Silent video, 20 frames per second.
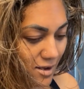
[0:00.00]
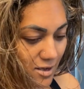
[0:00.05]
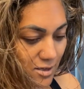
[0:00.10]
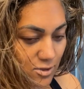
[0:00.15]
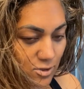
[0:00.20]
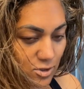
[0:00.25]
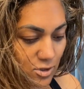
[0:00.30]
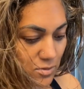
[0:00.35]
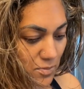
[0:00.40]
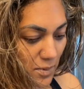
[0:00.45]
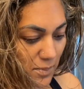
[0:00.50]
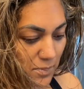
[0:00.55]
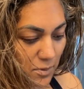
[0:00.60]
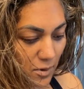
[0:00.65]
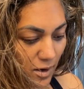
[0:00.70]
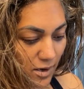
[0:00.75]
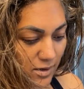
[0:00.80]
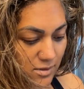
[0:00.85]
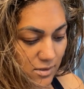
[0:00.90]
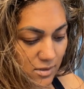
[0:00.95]
just by
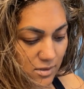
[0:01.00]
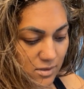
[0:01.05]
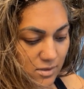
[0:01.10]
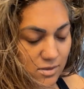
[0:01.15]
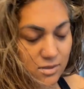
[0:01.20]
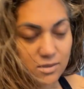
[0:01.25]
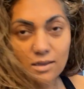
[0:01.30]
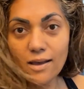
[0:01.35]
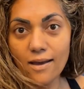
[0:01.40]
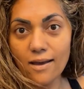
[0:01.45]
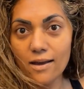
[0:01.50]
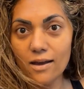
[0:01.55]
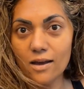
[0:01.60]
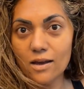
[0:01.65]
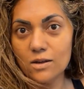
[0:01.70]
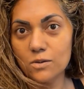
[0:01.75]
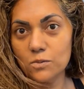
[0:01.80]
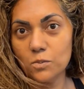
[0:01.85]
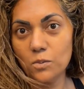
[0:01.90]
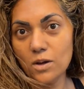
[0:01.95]
practice
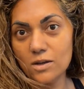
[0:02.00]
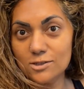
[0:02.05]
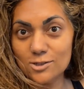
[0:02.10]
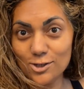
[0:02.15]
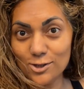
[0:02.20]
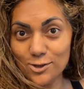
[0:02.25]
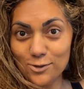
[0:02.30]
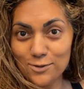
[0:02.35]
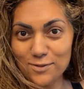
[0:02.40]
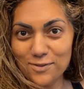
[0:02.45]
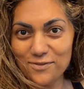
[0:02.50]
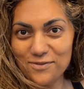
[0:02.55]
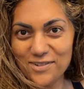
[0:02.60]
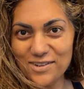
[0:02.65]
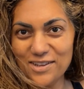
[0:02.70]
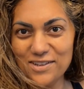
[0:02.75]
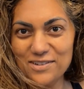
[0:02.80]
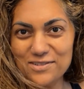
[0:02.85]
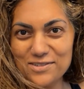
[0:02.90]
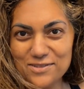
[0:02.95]
and watching YouTube
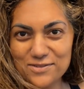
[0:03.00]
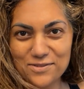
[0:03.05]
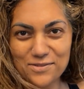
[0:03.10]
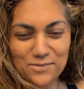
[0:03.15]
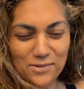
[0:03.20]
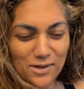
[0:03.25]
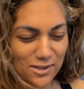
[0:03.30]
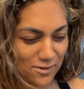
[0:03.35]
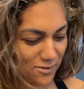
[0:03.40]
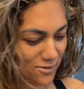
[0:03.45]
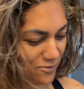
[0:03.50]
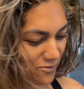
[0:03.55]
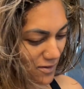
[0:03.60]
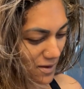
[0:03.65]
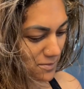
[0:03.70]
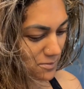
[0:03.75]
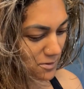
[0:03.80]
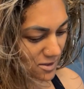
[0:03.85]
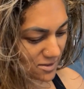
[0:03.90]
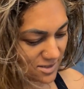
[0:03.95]
videos from other
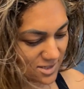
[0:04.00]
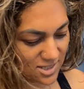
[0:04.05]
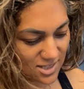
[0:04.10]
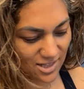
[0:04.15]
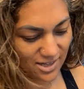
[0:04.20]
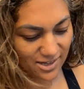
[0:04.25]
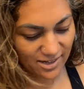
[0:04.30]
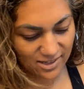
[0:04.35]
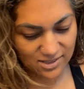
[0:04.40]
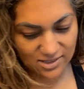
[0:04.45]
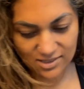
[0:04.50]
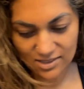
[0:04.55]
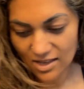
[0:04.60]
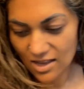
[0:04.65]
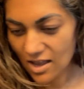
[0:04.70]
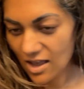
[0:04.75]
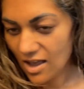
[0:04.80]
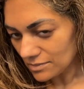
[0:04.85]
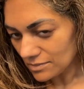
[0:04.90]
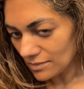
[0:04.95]
fabulous ladies.
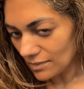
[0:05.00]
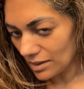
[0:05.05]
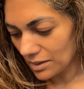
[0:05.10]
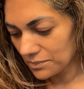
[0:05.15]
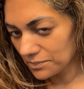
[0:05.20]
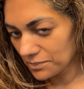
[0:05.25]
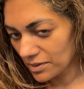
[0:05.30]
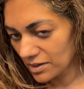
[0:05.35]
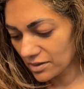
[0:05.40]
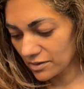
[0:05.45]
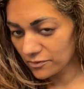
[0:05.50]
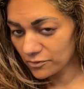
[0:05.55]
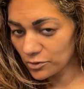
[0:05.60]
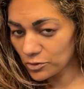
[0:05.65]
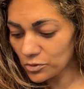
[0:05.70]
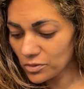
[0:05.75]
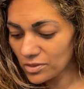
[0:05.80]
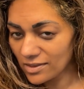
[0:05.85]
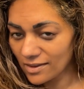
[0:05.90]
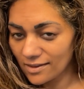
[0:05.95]
But if
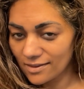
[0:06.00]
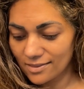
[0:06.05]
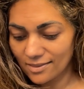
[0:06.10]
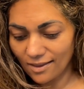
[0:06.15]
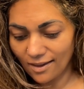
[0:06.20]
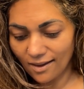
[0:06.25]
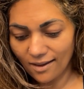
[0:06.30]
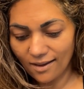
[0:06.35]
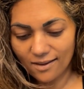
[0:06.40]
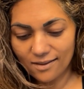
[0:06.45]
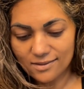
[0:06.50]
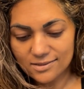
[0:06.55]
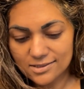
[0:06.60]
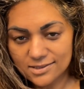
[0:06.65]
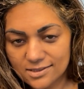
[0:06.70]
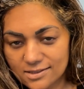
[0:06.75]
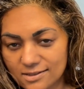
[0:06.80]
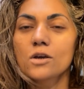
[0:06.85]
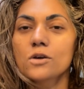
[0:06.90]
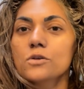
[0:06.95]
you think
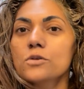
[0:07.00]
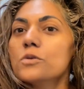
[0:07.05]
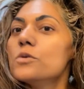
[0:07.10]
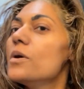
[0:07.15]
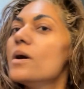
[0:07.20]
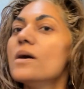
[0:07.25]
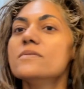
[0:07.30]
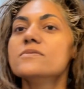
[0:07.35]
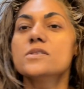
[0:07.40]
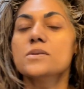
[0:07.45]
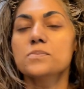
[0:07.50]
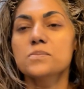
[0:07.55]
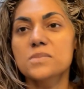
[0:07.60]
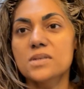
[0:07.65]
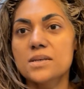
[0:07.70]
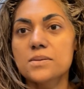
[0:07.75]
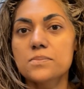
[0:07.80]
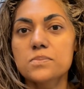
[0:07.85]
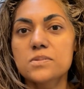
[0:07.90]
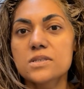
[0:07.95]
that you have some
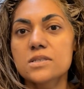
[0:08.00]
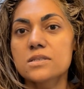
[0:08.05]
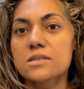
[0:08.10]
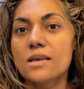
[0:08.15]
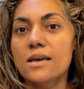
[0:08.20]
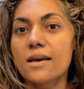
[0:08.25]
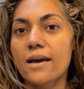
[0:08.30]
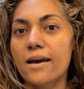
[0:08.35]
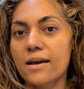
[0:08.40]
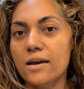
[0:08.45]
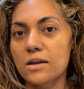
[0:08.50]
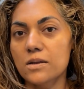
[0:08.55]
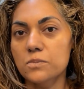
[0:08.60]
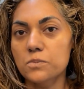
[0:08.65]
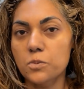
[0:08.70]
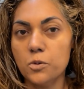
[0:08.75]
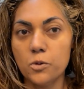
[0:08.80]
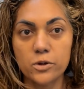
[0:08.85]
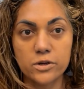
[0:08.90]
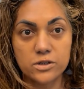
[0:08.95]
tips and
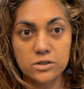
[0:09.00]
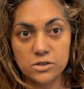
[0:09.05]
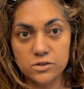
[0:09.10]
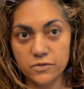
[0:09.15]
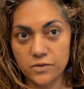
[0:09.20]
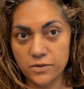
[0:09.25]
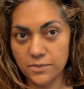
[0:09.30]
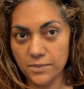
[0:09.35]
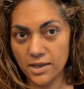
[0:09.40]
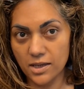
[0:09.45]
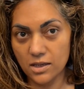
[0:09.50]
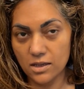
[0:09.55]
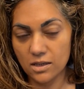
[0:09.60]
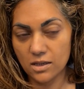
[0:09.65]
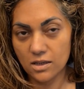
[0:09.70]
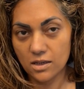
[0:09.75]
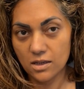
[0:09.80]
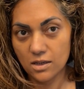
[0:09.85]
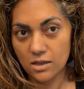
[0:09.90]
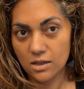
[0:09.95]
pointers for me,
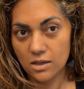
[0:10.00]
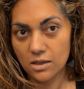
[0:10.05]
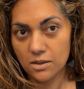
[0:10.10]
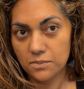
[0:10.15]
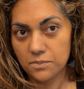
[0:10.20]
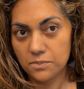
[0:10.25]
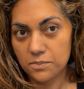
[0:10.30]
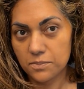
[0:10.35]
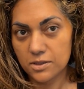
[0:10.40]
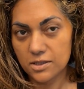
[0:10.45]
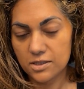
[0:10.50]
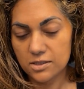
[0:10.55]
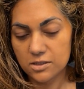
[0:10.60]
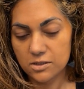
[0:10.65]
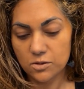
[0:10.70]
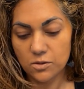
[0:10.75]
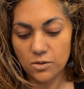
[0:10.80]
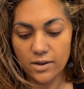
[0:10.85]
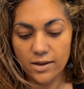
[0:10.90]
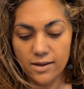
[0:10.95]
please
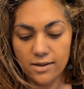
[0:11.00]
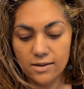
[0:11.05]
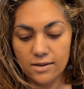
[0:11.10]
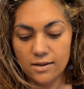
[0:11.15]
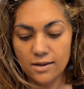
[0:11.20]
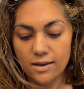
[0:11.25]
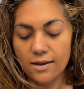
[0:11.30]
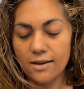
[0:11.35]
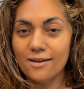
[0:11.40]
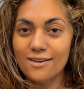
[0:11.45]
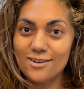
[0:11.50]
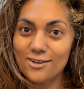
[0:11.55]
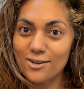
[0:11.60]
go ahead and